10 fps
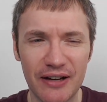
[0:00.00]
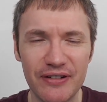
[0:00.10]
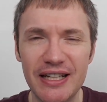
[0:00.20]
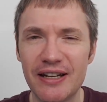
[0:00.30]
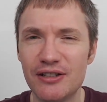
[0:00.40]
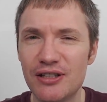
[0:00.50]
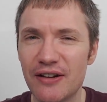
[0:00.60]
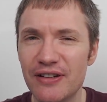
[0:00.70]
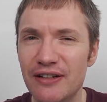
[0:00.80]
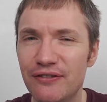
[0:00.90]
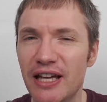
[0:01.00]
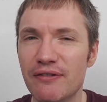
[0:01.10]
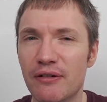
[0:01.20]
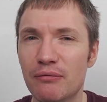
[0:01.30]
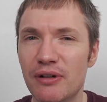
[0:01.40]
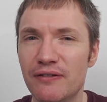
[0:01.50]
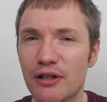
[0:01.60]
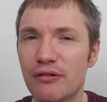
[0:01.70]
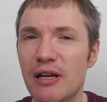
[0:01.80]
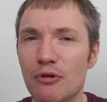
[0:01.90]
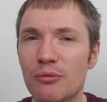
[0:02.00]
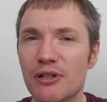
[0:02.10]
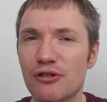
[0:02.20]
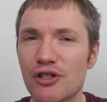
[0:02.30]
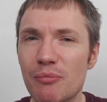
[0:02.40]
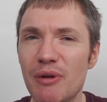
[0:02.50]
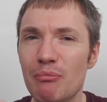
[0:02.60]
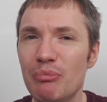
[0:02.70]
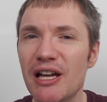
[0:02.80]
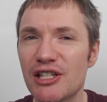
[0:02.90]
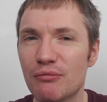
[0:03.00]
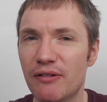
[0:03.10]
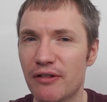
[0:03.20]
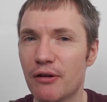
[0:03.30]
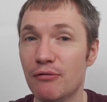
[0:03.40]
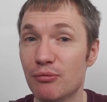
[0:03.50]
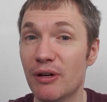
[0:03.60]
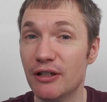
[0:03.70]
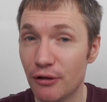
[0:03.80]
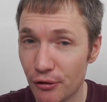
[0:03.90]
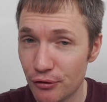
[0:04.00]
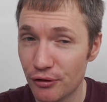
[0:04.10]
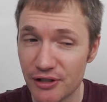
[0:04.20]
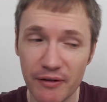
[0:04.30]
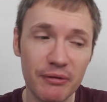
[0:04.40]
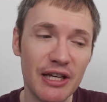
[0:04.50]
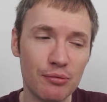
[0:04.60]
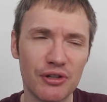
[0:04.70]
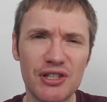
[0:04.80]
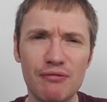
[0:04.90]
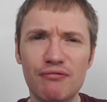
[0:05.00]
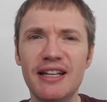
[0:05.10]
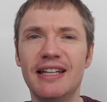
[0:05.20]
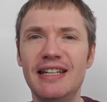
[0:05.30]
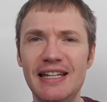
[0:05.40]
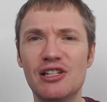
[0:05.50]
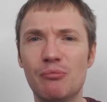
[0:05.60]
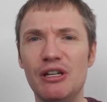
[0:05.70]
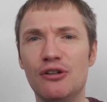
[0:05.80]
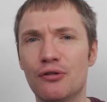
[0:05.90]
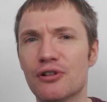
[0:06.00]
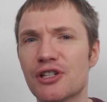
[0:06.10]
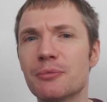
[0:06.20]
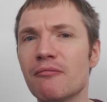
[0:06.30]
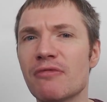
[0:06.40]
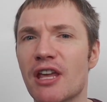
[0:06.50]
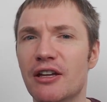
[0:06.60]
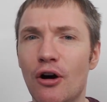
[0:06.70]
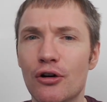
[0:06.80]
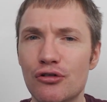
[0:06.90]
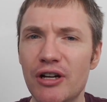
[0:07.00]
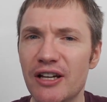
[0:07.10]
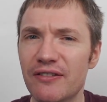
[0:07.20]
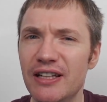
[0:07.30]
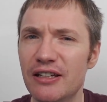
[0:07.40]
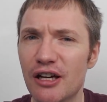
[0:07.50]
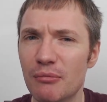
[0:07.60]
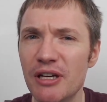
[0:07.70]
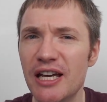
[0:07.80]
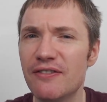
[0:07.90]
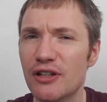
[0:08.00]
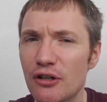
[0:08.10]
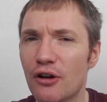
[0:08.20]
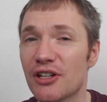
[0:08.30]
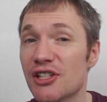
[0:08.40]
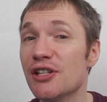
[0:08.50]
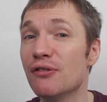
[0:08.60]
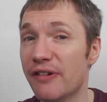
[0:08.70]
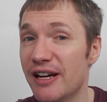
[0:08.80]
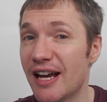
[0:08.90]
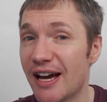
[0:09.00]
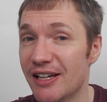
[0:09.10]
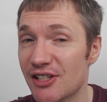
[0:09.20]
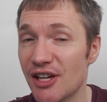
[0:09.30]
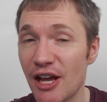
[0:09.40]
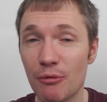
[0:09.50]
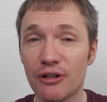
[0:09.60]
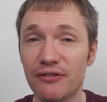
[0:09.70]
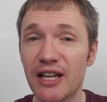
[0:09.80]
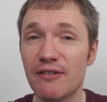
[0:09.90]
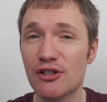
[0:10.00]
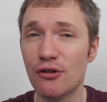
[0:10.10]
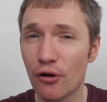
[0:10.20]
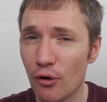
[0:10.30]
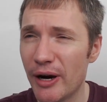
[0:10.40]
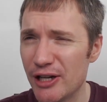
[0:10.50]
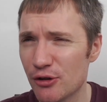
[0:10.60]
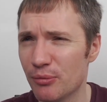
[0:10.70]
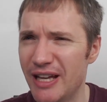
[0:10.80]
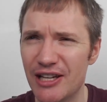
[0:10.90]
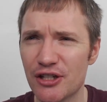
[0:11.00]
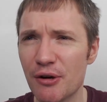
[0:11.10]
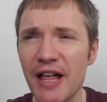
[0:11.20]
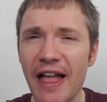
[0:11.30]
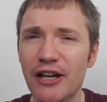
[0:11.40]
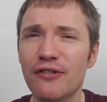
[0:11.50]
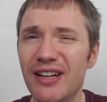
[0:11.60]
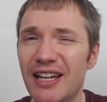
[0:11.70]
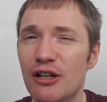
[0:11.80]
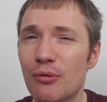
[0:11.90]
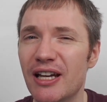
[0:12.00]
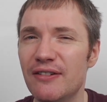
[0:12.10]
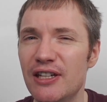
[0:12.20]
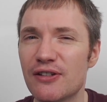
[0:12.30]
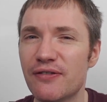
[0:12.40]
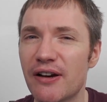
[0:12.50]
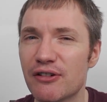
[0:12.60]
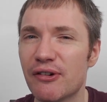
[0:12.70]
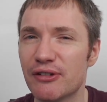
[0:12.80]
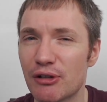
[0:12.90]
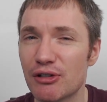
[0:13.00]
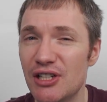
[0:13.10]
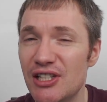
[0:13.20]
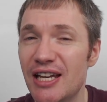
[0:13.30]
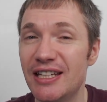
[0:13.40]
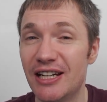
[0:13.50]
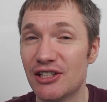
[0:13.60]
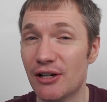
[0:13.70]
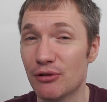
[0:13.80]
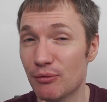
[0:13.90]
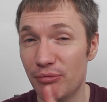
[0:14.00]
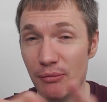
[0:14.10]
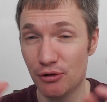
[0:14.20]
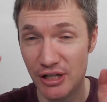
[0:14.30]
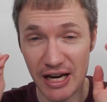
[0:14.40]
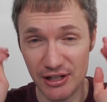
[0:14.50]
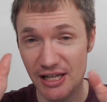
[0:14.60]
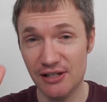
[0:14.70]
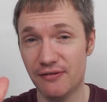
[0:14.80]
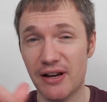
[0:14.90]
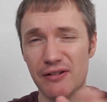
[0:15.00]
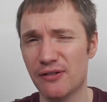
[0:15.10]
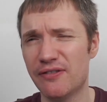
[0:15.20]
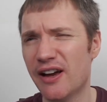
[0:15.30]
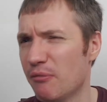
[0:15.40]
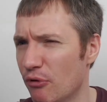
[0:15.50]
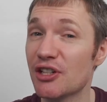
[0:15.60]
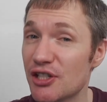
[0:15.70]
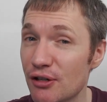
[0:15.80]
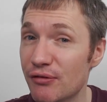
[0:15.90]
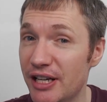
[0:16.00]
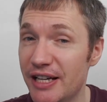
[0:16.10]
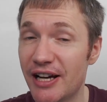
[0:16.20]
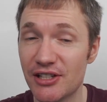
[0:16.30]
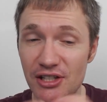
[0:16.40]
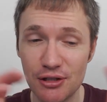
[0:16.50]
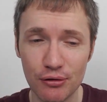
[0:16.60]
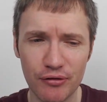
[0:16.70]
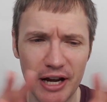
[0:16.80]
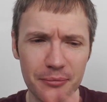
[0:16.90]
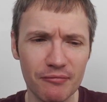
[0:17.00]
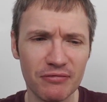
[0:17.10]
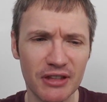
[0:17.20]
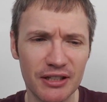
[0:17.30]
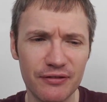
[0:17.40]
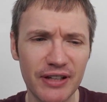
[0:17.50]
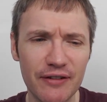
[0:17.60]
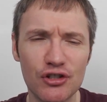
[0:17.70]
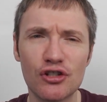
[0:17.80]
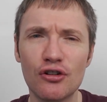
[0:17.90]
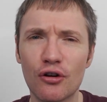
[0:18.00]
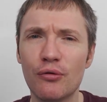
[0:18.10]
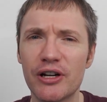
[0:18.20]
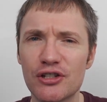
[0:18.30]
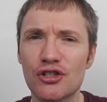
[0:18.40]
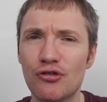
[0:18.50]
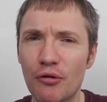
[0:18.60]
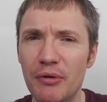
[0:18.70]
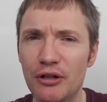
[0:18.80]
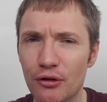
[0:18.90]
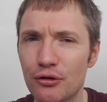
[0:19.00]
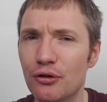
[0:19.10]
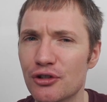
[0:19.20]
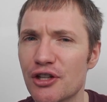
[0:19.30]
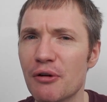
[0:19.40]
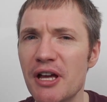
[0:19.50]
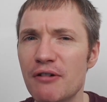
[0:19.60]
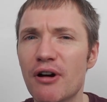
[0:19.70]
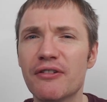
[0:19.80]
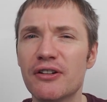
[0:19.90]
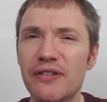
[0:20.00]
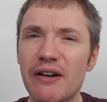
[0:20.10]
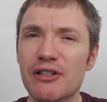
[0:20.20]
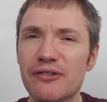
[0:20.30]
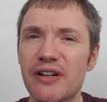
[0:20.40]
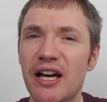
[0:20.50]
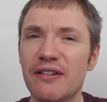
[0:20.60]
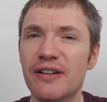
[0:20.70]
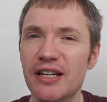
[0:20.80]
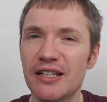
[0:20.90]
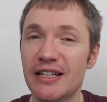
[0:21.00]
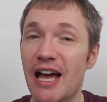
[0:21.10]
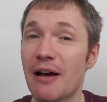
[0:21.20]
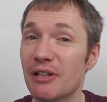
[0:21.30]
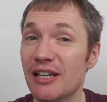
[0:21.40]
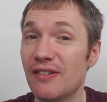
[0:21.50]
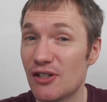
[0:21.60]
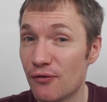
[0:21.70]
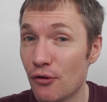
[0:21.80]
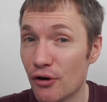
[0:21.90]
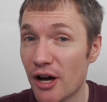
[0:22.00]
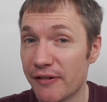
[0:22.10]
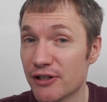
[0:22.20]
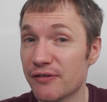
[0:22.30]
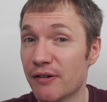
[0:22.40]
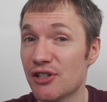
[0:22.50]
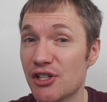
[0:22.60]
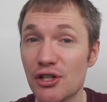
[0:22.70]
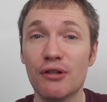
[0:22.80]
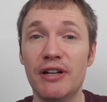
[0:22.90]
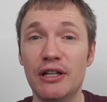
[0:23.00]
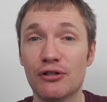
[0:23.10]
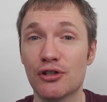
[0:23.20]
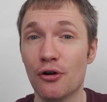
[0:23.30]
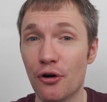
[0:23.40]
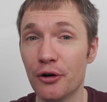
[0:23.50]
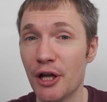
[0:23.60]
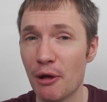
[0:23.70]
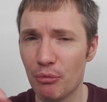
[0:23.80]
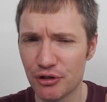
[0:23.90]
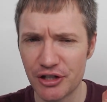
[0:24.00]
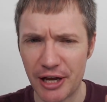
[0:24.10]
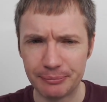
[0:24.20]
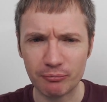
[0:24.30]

think the flavour of the cream comes out just a bit better with those when they're not dunked. I think these ones, they really need to be dunked in a hot drink. I think if they're not, they're still very nice, but the flavour's not quite up there. So I don't think I can quite give these a 5 out of 5 like I was intending. Actually, I was pretty much, yes, these are 5 out of 5, but they're still really nice. They're still great. The flavour is just not quite as strong when not dunked. So rather than a 5 out of 5, I'm going to give these a 4.5 out of 5, which is still a really good score, but